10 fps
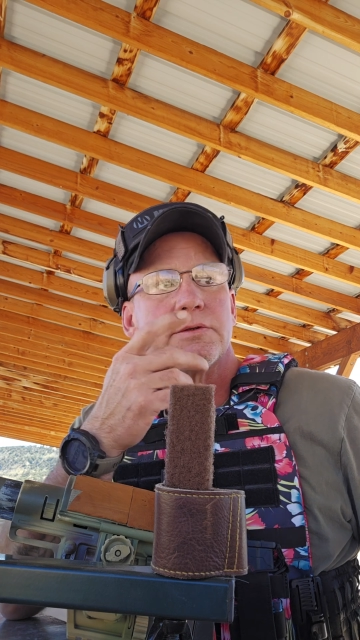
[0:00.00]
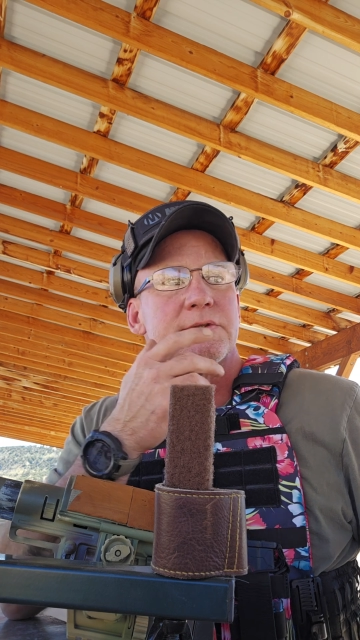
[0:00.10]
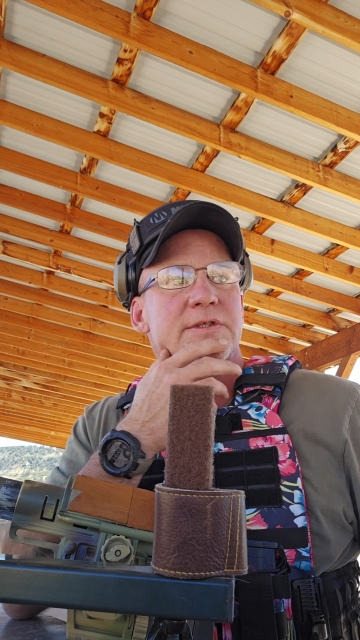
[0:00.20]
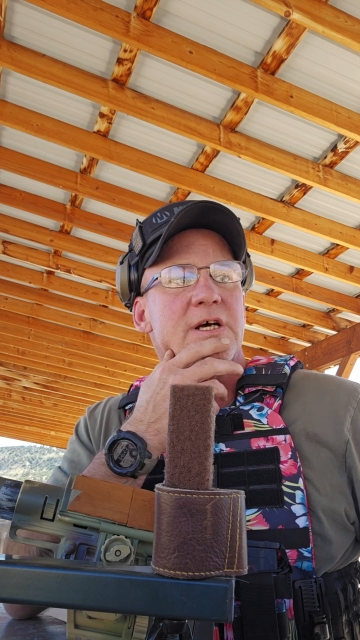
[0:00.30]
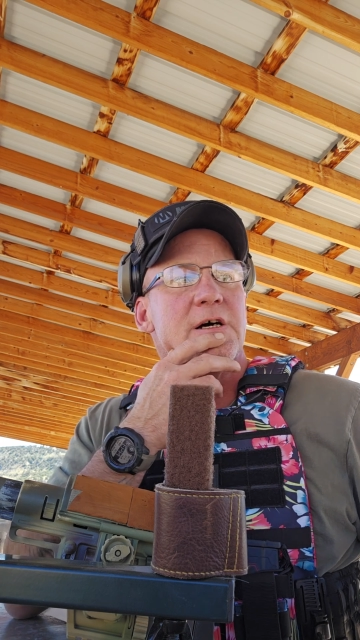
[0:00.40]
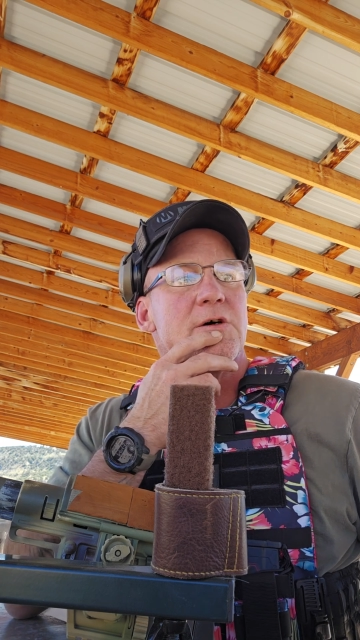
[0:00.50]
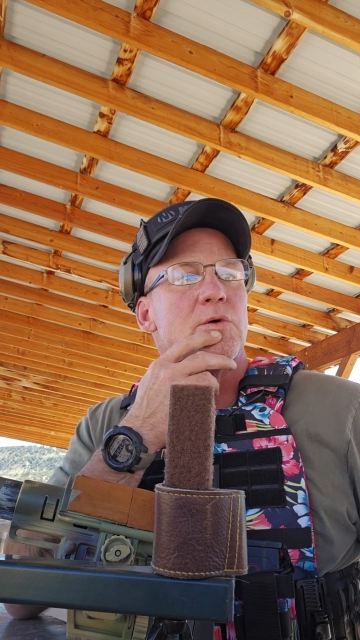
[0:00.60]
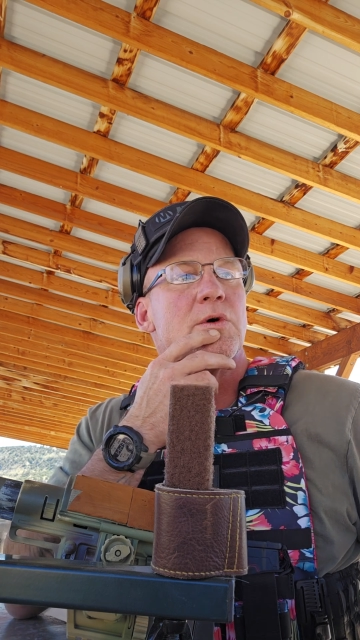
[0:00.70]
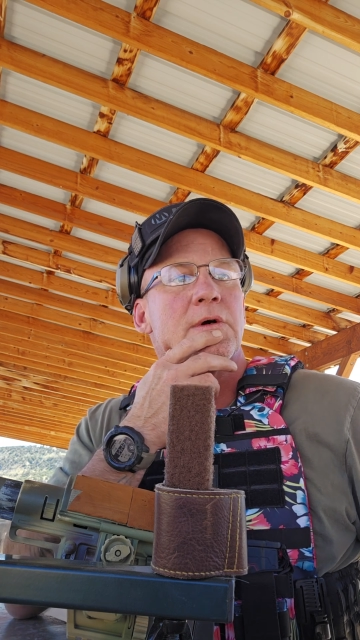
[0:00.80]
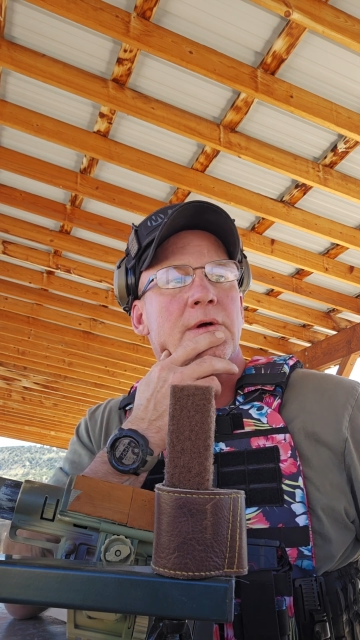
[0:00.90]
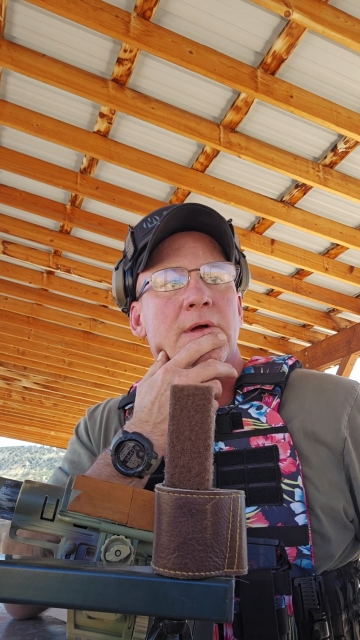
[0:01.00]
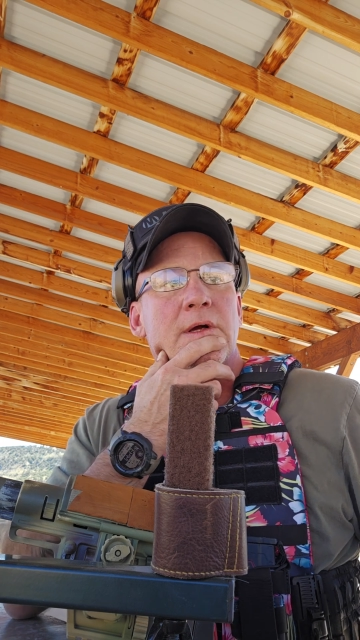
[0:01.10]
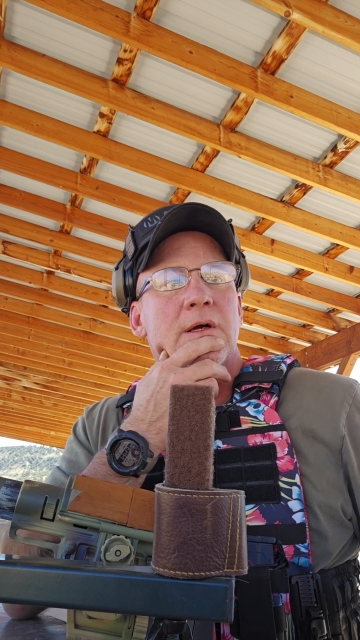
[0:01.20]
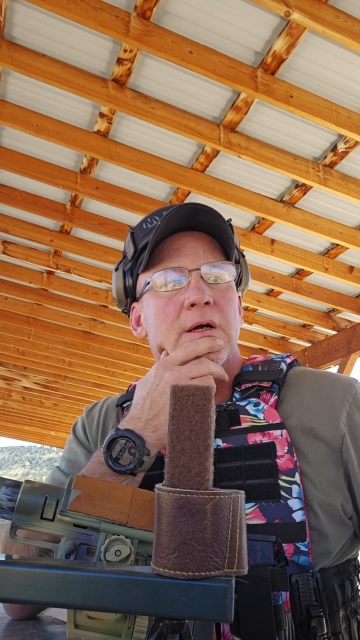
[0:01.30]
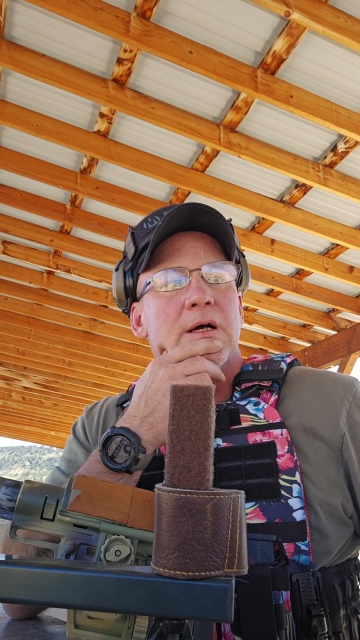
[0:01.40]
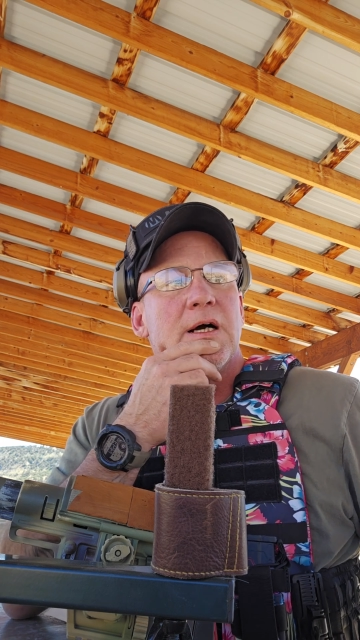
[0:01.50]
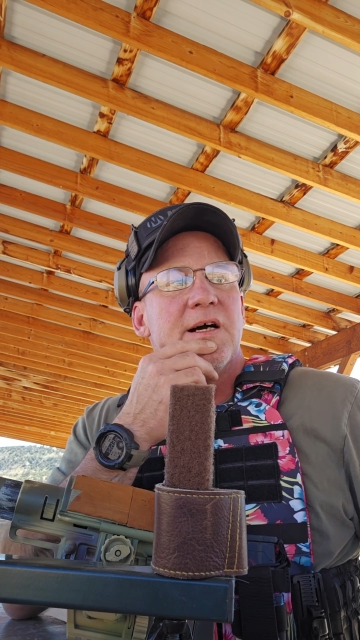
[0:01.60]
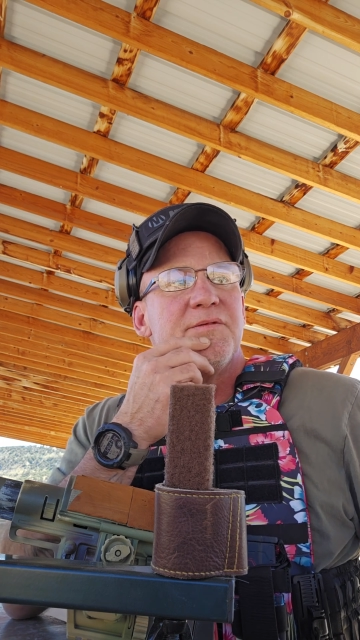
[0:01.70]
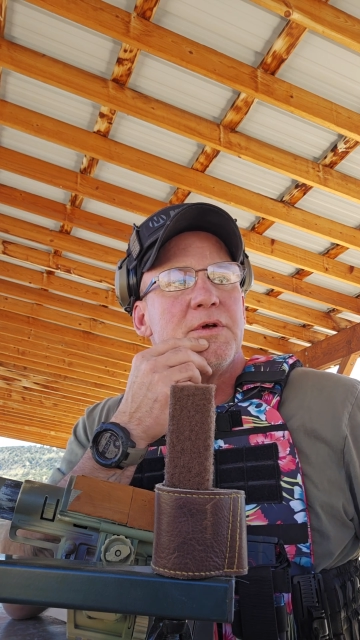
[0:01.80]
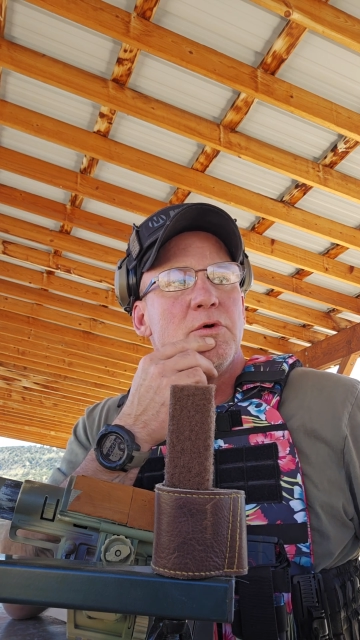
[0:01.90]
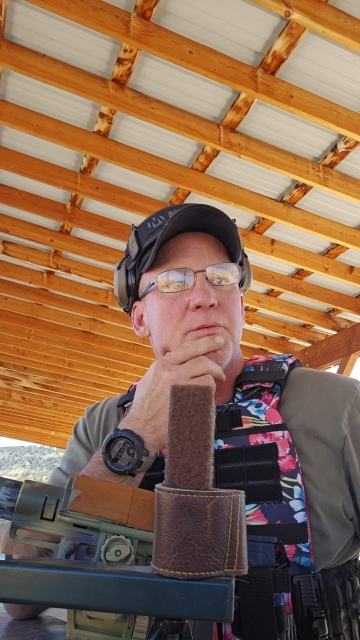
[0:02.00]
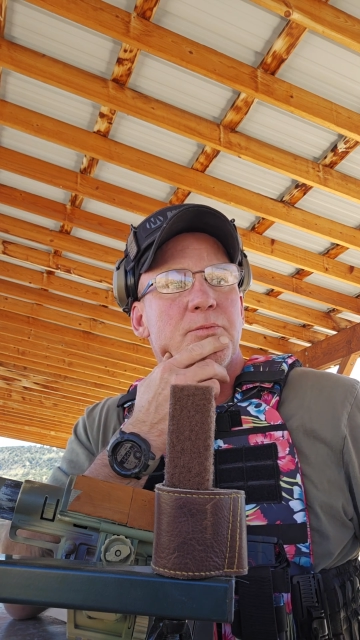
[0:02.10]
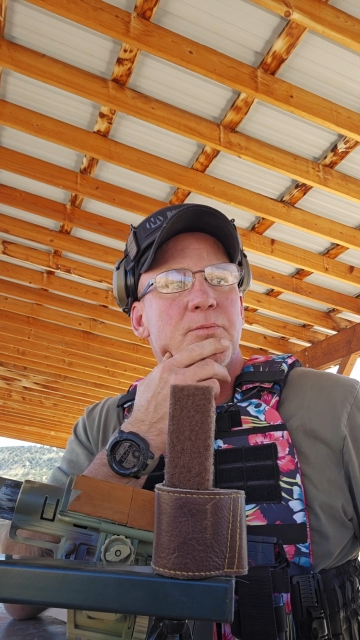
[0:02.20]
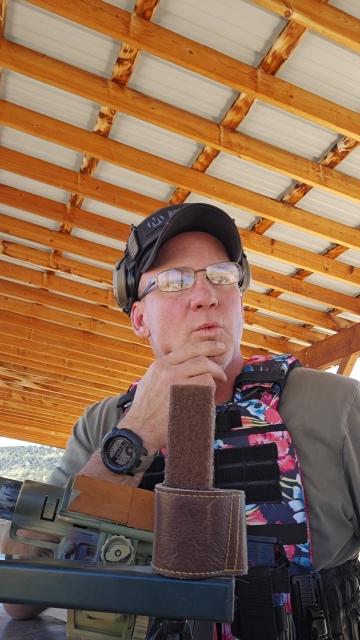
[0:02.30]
So if you